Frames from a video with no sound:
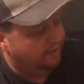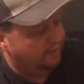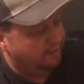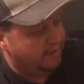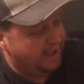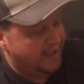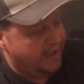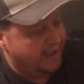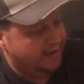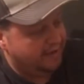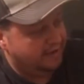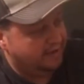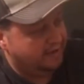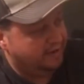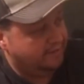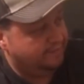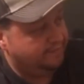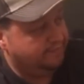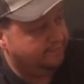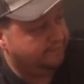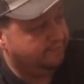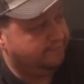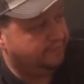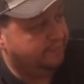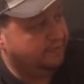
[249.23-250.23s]
the back,
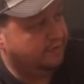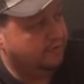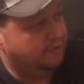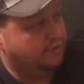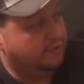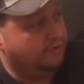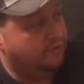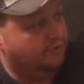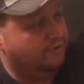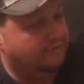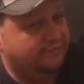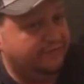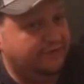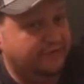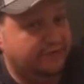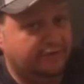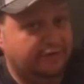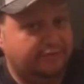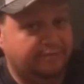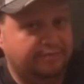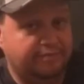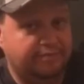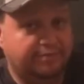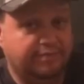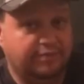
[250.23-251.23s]
cool
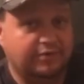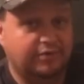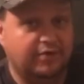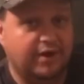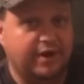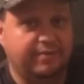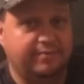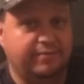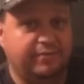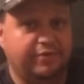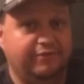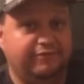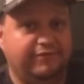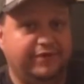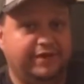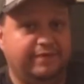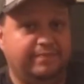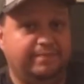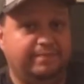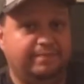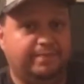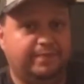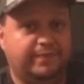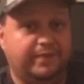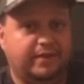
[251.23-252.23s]
film, great movie,
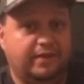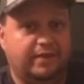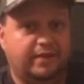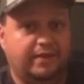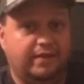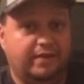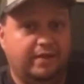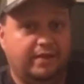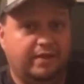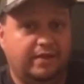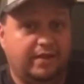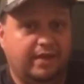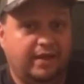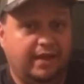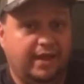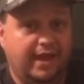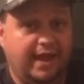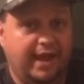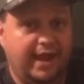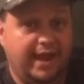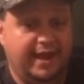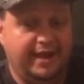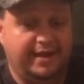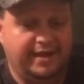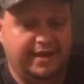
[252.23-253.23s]

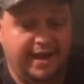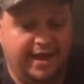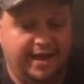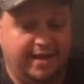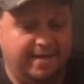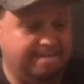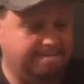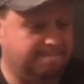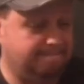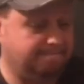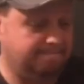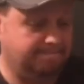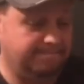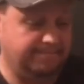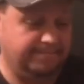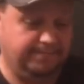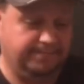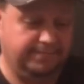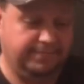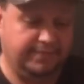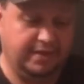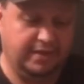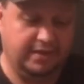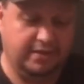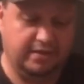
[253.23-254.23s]
and
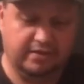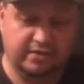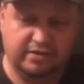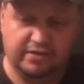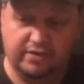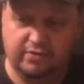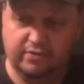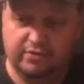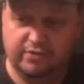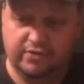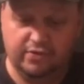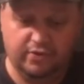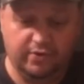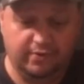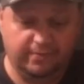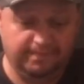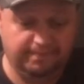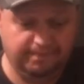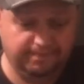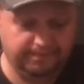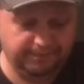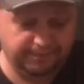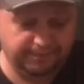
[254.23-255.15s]
so cool.